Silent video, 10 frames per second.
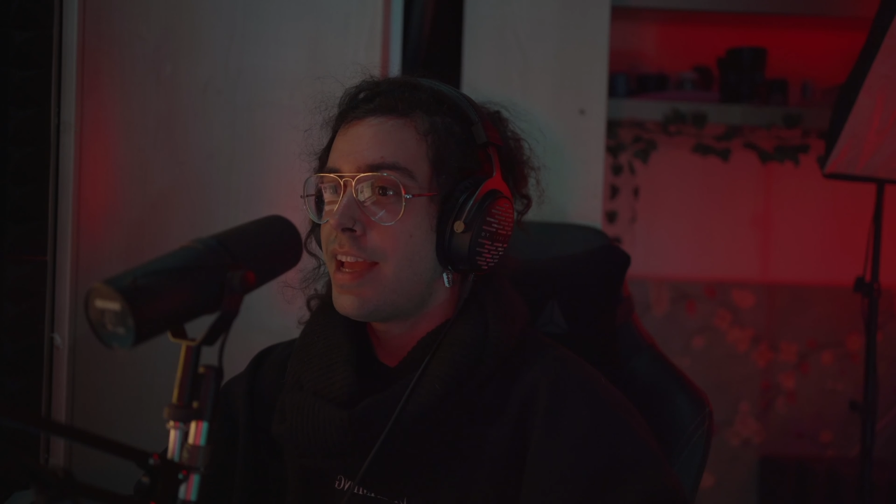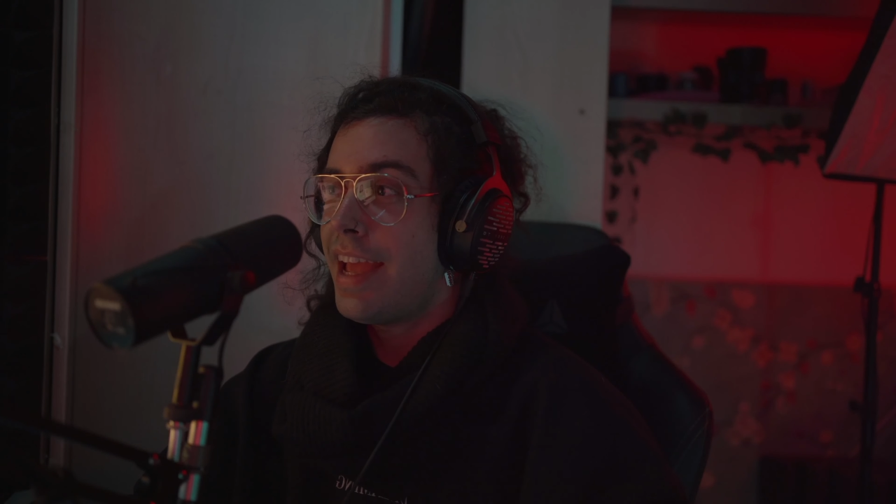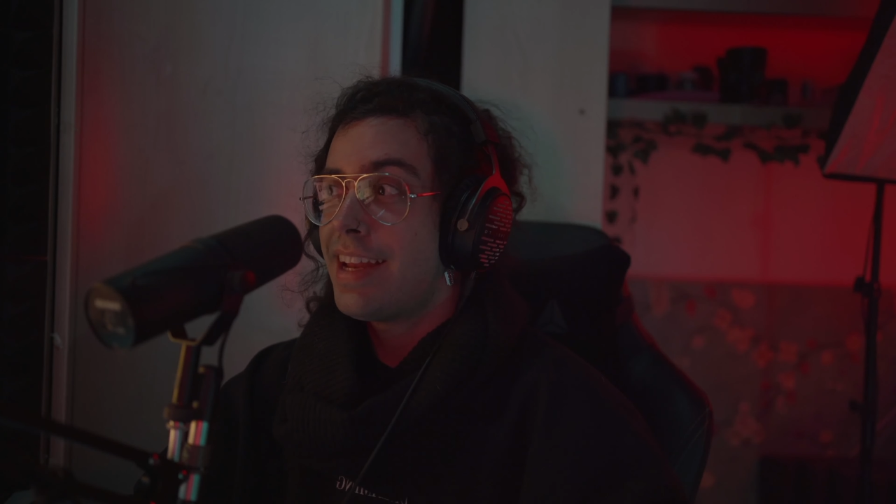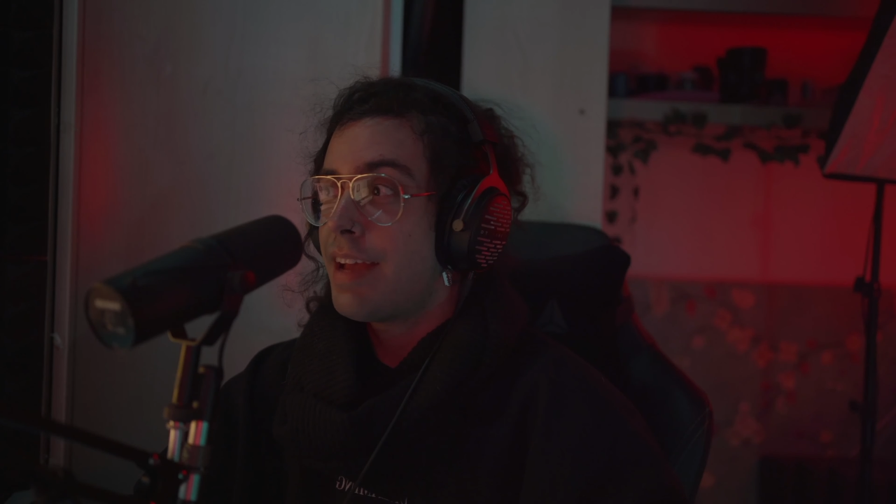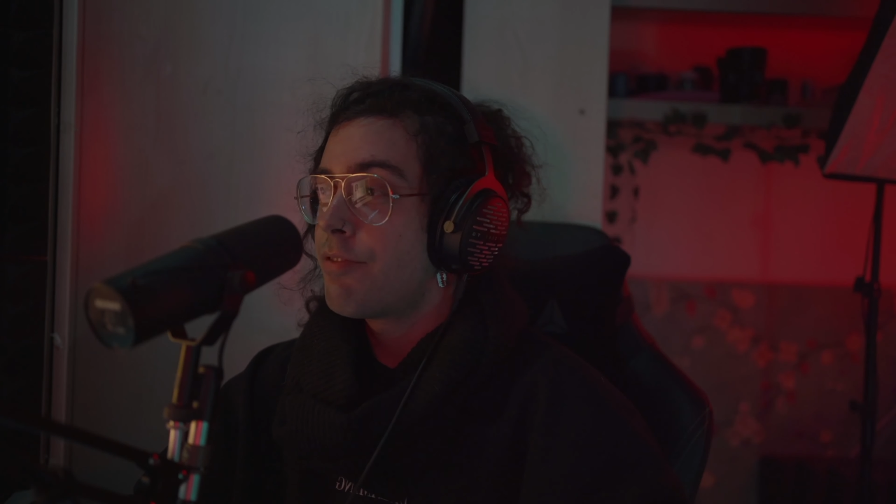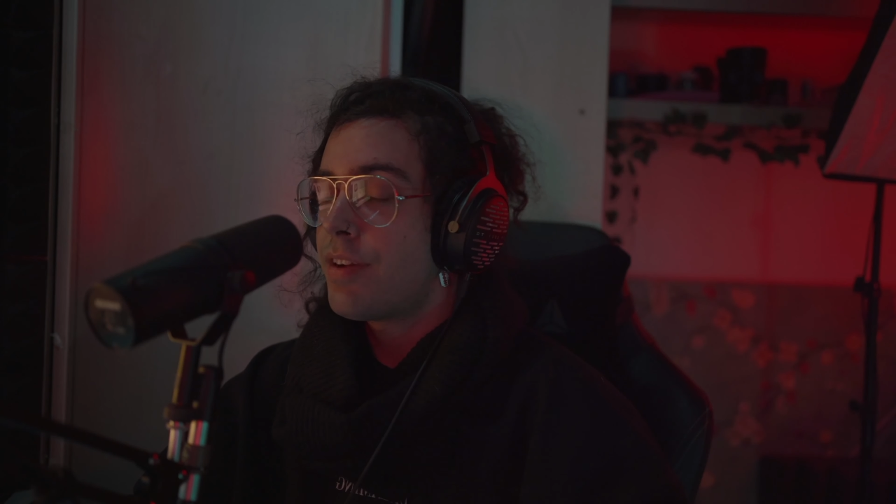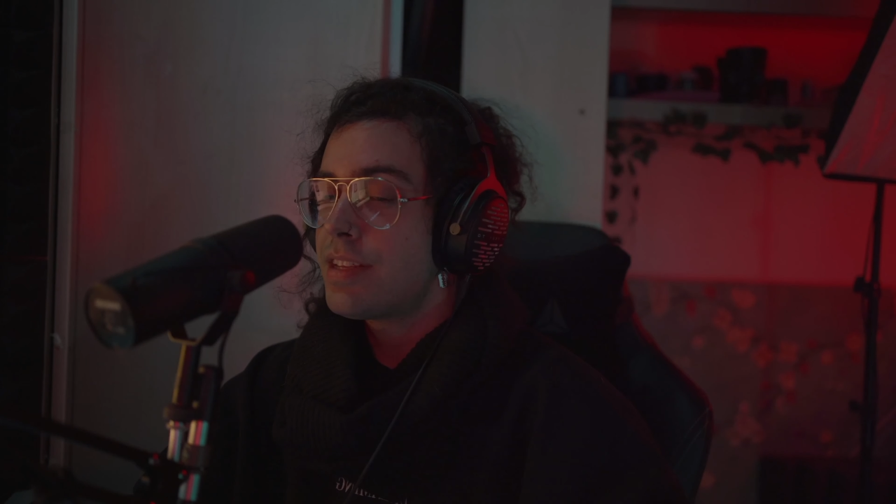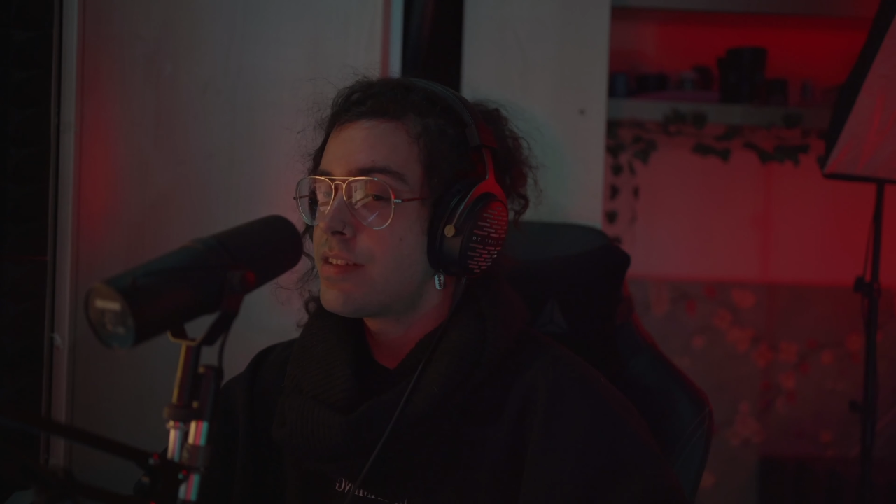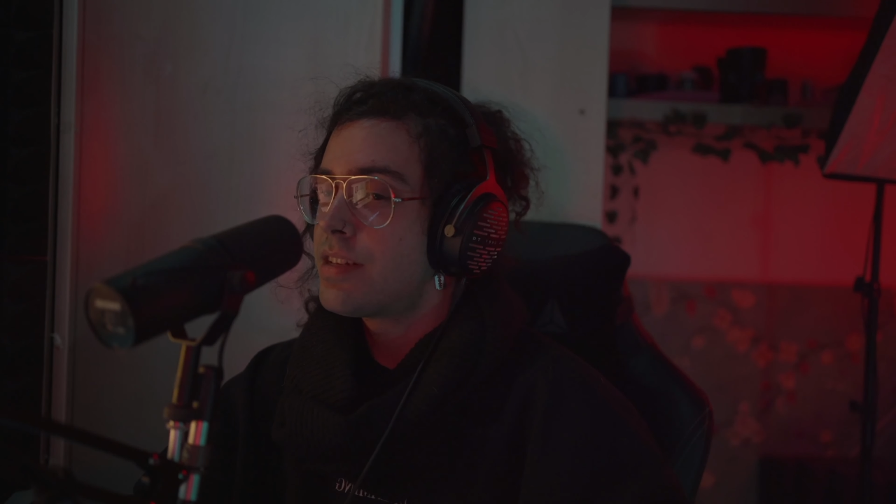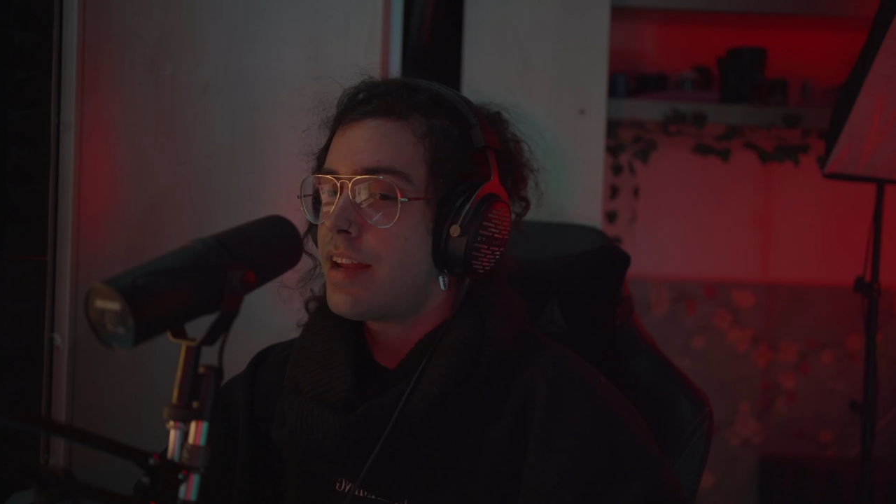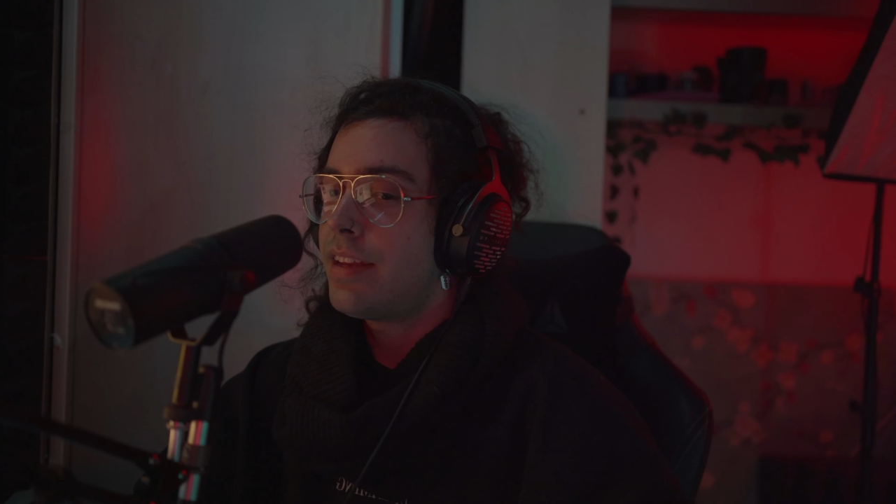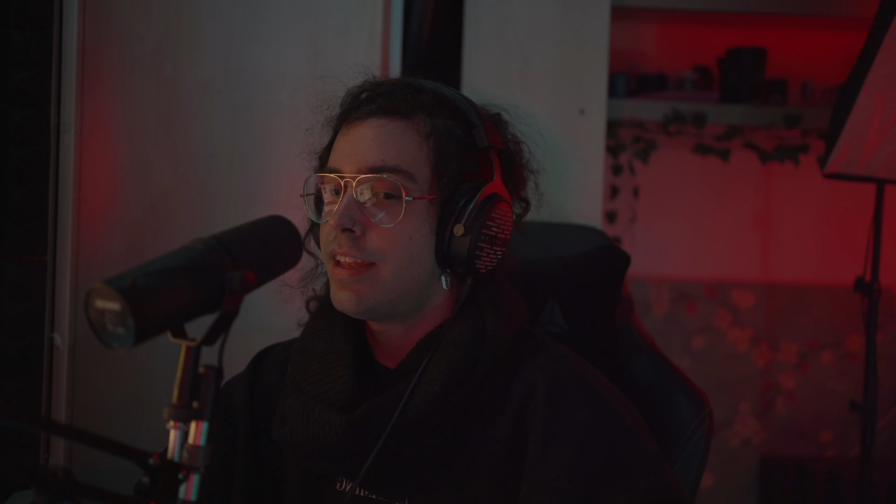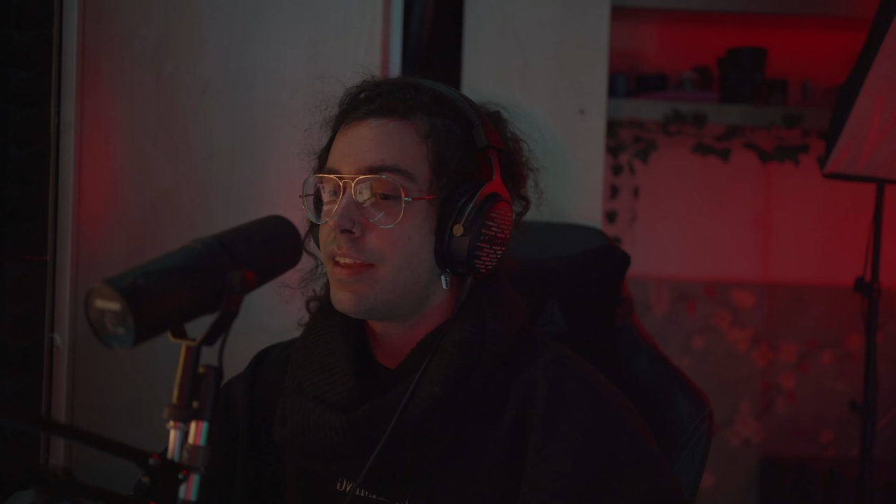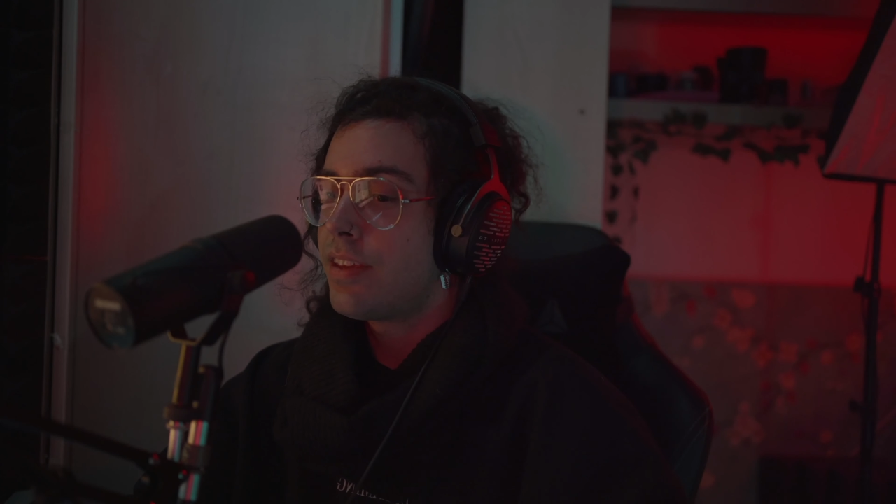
And I'm faster than in